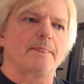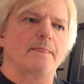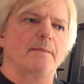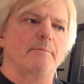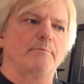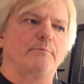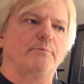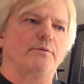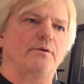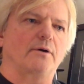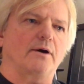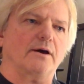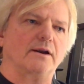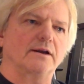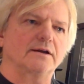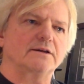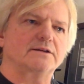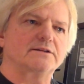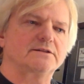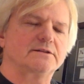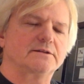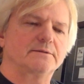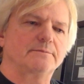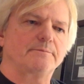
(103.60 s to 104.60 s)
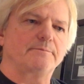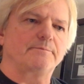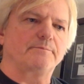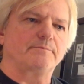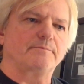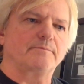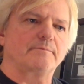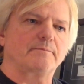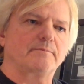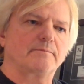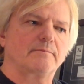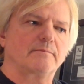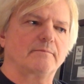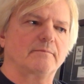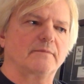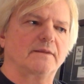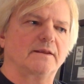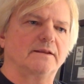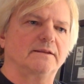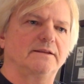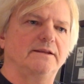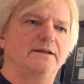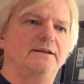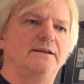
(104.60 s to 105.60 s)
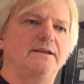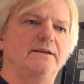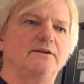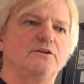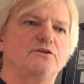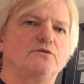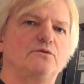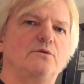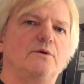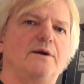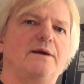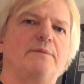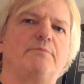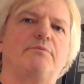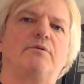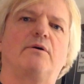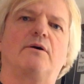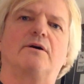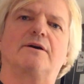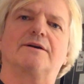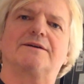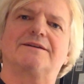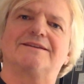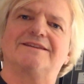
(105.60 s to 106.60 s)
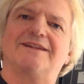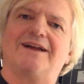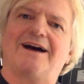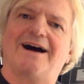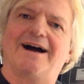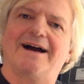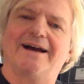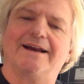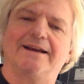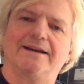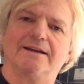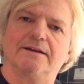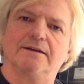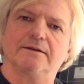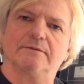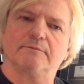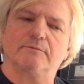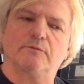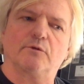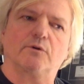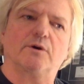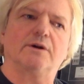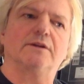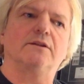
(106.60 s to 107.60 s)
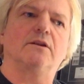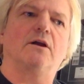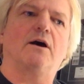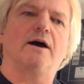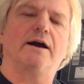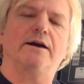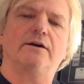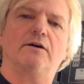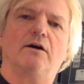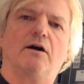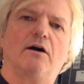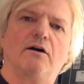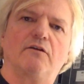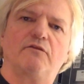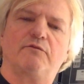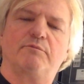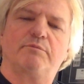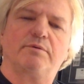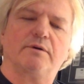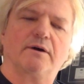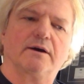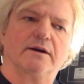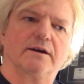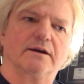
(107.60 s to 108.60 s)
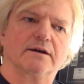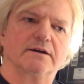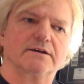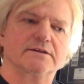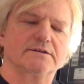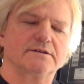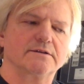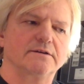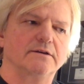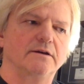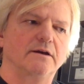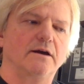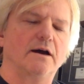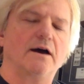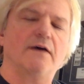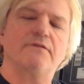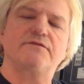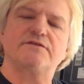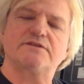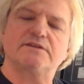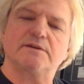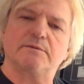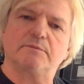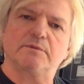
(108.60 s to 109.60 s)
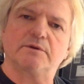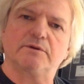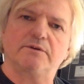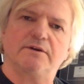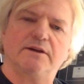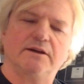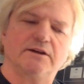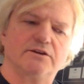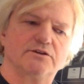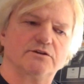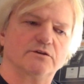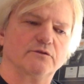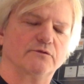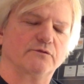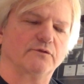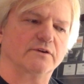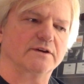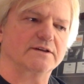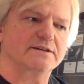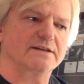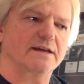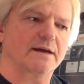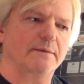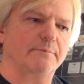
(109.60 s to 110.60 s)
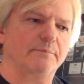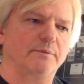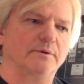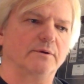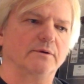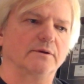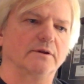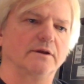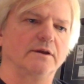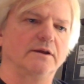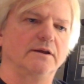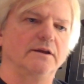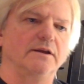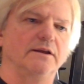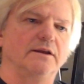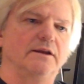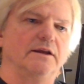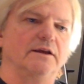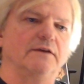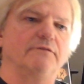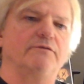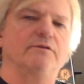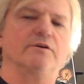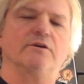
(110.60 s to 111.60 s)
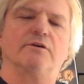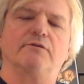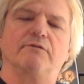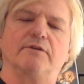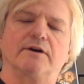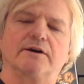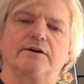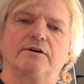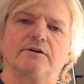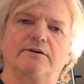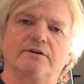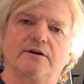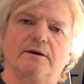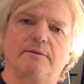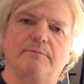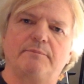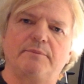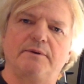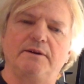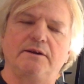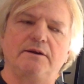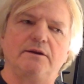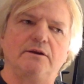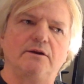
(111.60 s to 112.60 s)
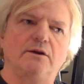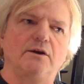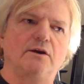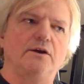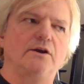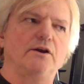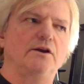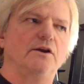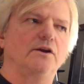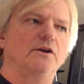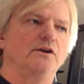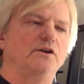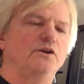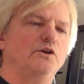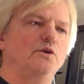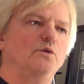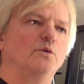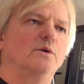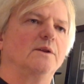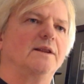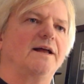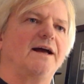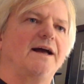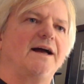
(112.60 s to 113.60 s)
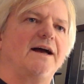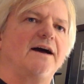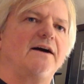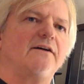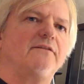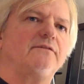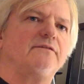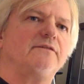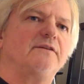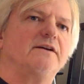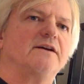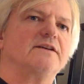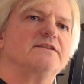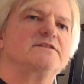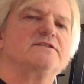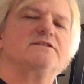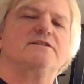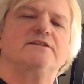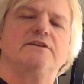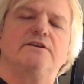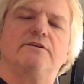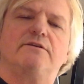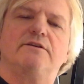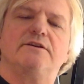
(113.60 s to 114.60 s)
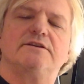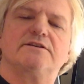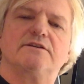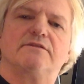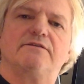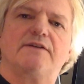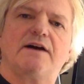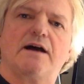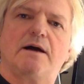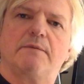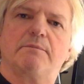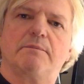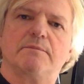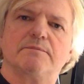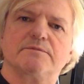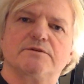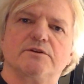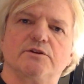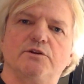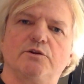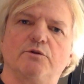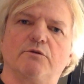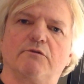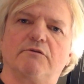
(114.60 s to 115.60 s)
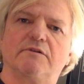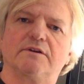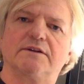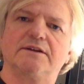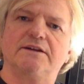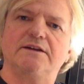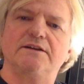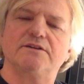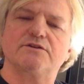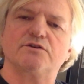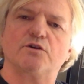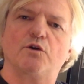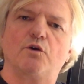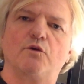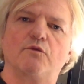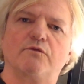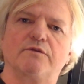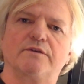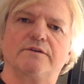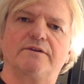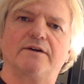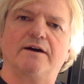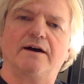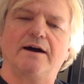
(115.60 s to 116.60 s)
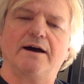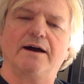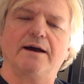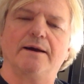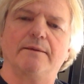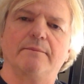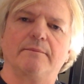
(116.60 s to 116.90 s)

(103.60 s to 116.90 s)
Products lead into a product line, or a line of products of similar nature. For example, if you're a record company, you will have a series of albums that you'll release over time.